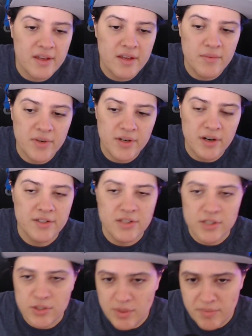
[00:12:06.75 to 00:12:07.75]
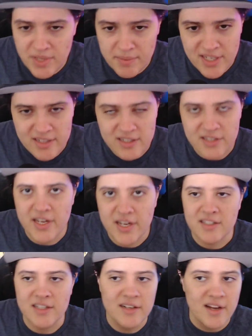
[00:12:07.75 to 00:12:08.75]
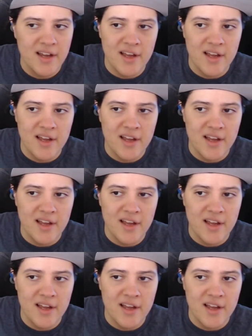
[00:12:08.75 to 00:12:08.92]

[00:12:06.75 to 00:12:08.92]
in regards to Sweet Baby Ink Detected.